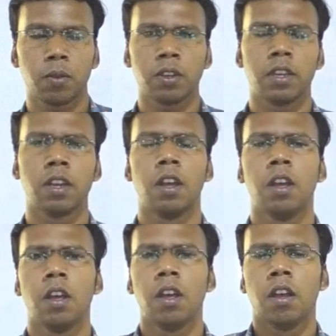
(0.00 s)
Okay.
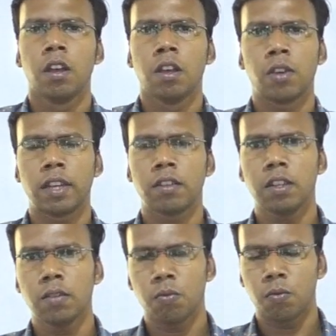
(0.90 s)
So,
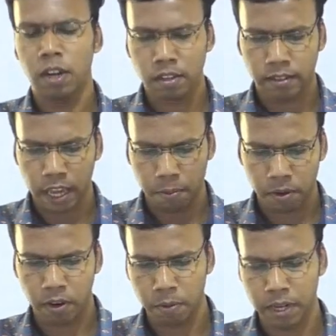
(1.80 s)
actually, what this
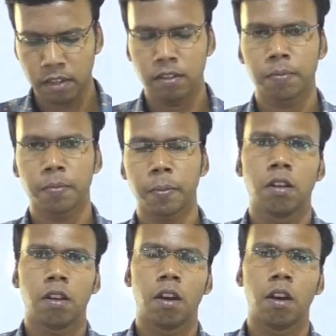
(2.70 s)
Kemba fund means,
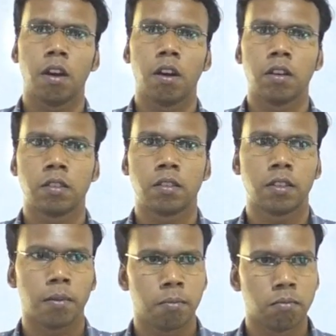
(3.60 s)

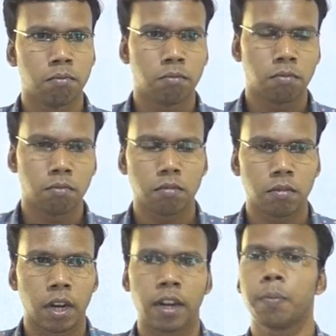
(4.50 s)
some
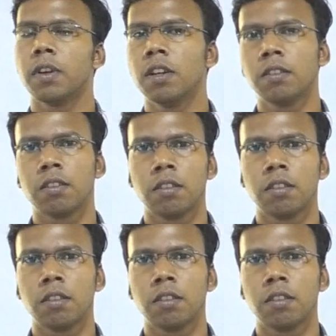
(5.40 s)
entrepreneurs,